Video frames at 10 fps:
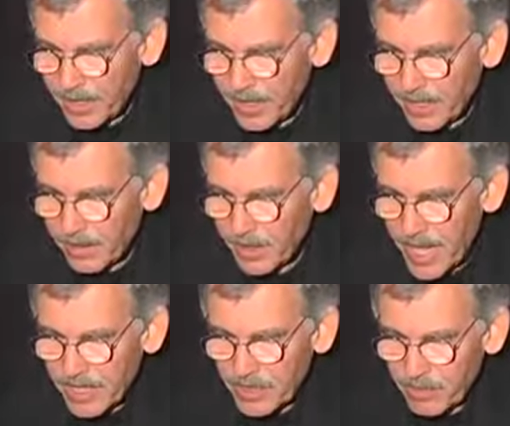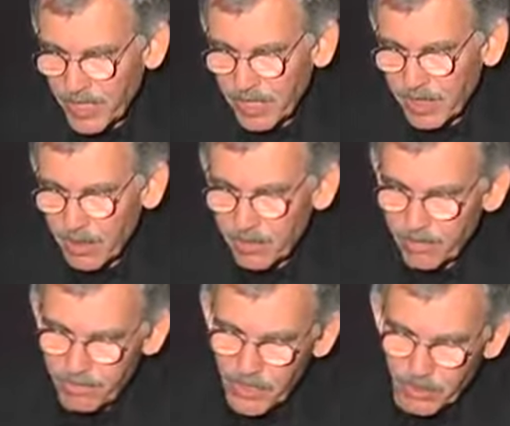at the last minute they'll
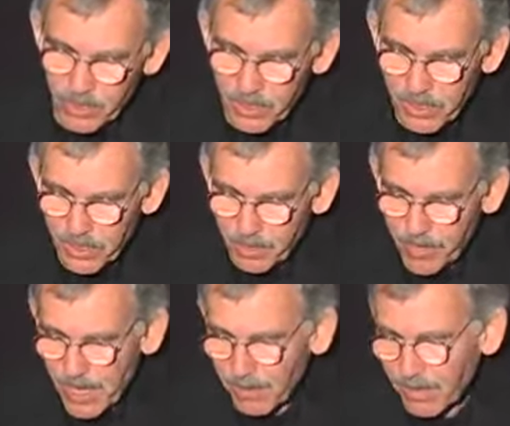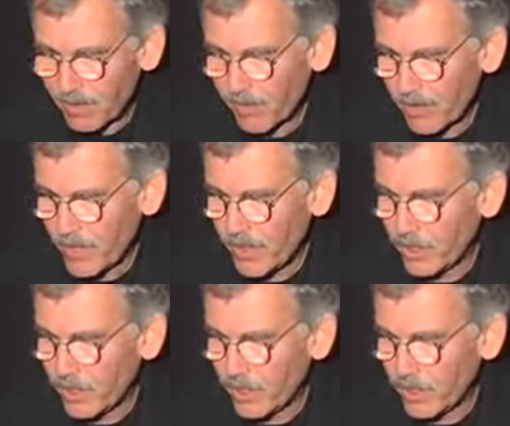switch to the parallel runway.